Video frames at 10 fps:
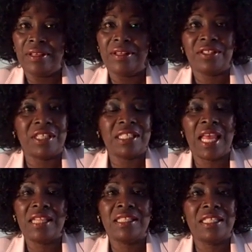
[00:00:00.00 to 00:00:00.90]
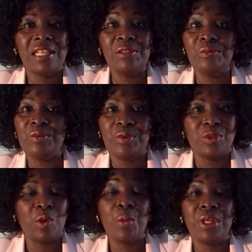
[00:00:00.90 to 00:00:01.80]
It is a standstill.
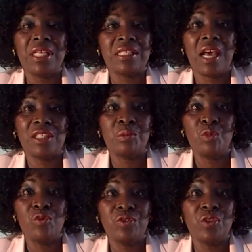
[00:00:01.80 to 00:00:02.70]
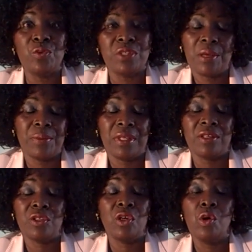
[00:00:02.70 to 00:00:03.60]
Somebody has got to move to do
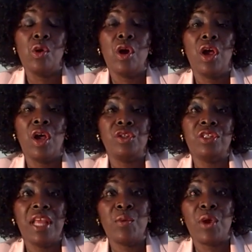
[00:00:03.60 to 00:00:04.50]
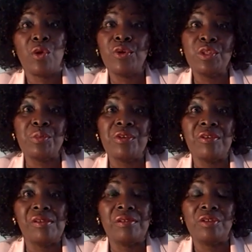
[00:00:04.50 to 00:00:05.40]
something. So today we are going to
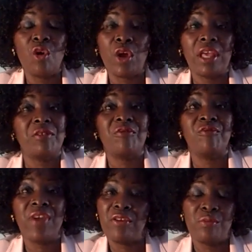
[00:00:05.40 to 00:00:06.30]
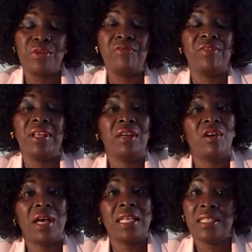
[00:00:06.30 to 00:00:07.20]
be talking very briefly.
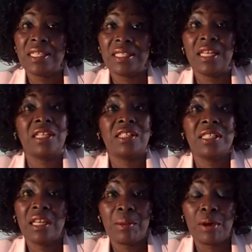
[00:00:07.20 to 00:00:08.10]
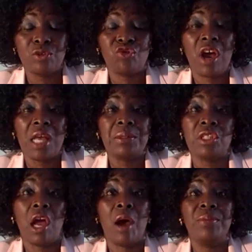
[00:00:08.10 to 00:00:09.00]
As I said, it's still about
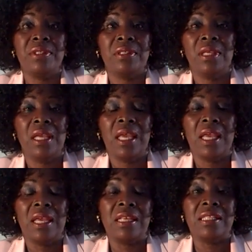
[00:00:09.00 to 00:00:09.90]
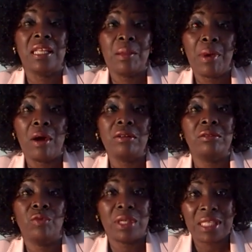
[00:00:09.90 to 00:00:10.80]
jobs. It's still
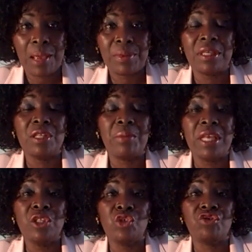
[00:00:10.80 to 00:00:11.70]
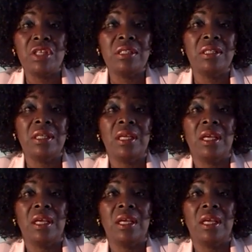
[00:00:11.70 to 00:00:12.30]
about what's happening on Main Street.